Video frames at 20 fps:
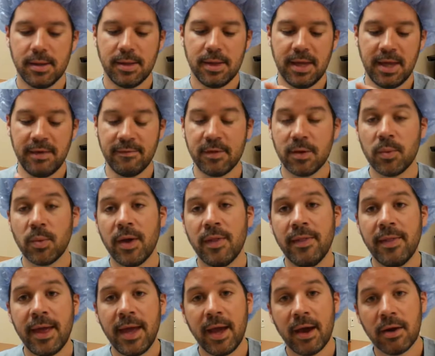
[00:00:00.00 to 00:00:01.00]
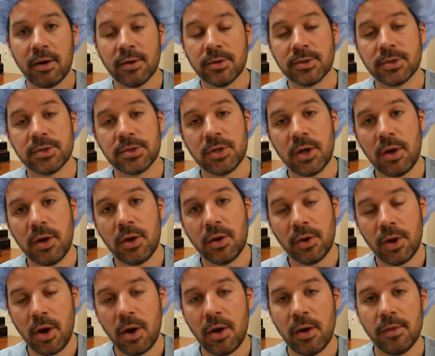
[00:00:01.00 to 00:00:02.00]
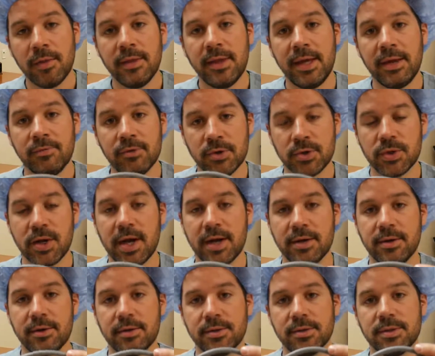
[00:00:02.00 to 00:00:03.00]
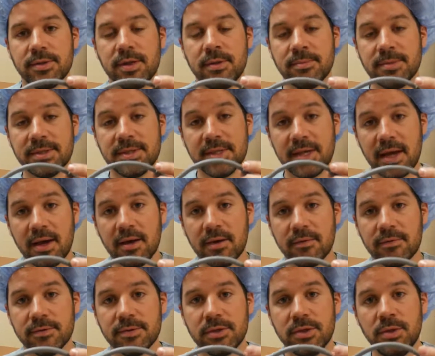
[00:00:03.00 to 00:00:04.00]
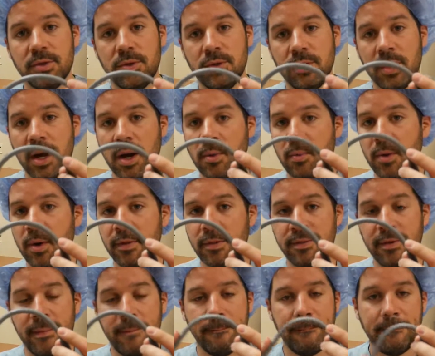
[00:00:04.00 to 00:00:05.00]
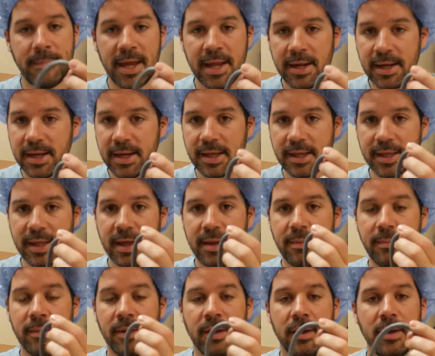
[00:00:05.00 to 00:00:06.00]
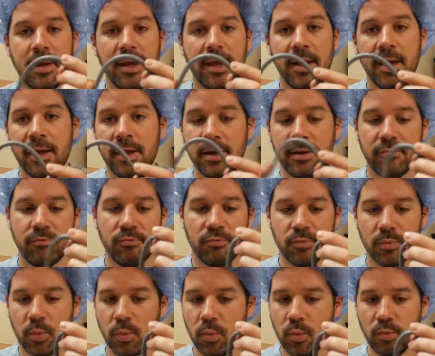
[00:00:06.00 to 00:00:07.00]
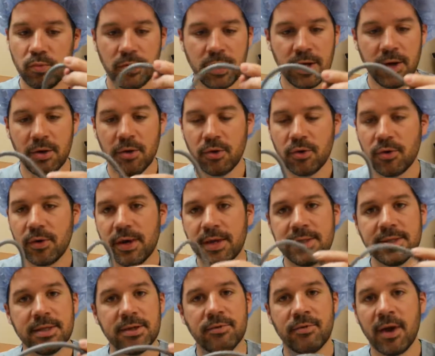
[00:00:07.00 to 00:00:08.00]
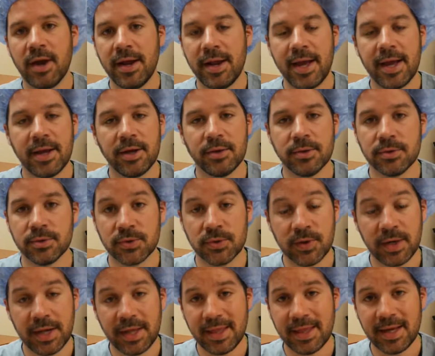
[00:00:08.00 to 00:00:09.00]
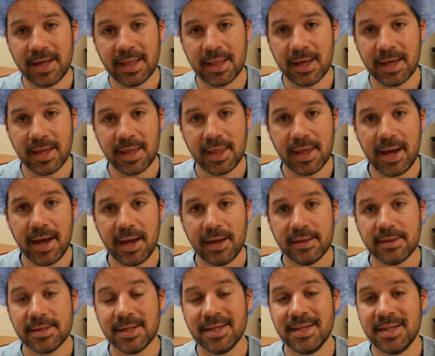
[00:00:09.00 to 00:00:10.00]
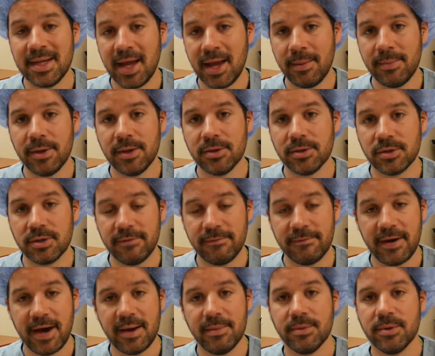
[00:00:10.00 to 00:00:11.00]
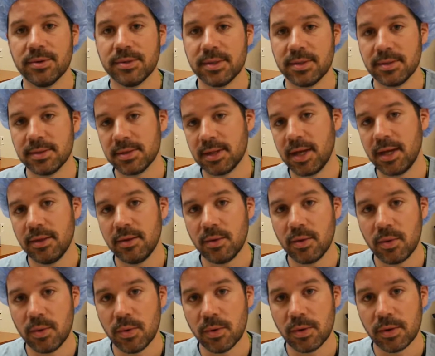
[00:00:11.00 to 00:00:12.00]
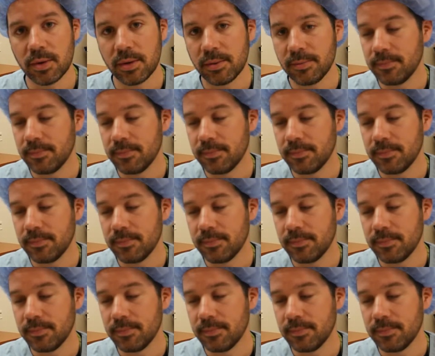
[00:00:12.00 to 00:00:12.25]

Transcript: Even when they are installed on the retractors themselves, you do not want them bending them in crazy right angles or anything like that to damage the fibers inside the cord.